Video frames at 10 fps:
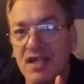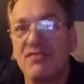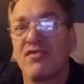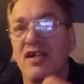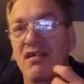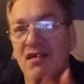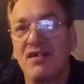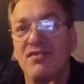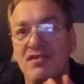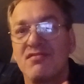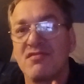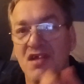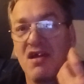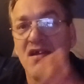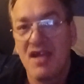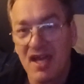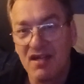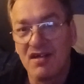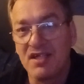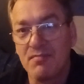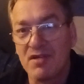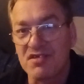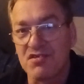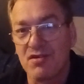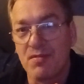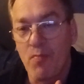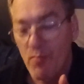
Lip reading: tastes like onions and honey mustard.